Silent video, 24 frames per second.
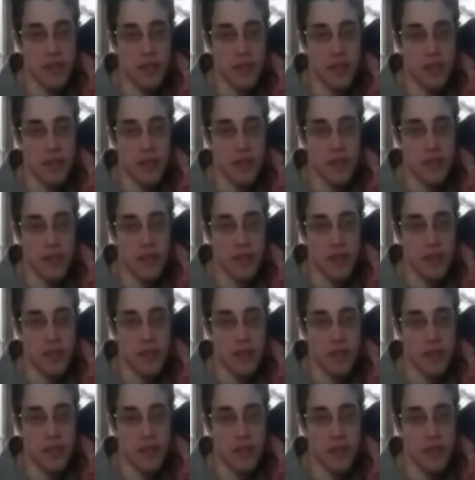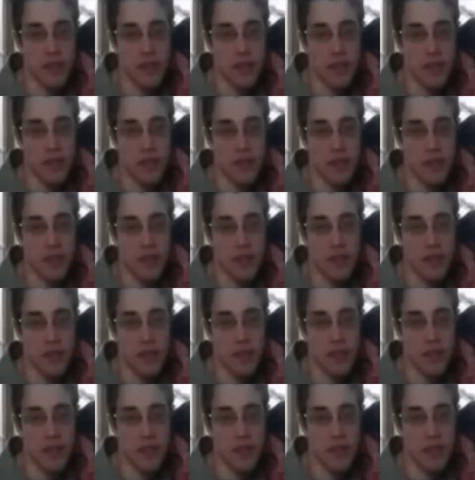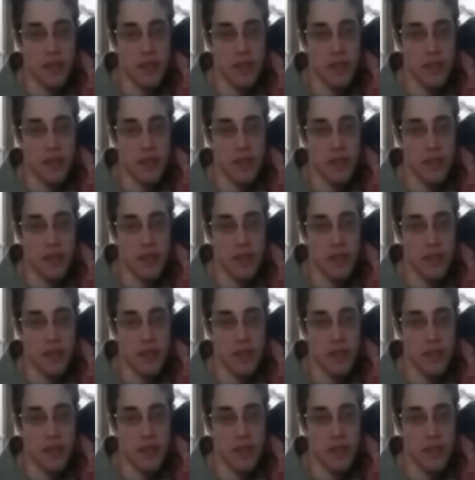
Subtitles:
[no speech]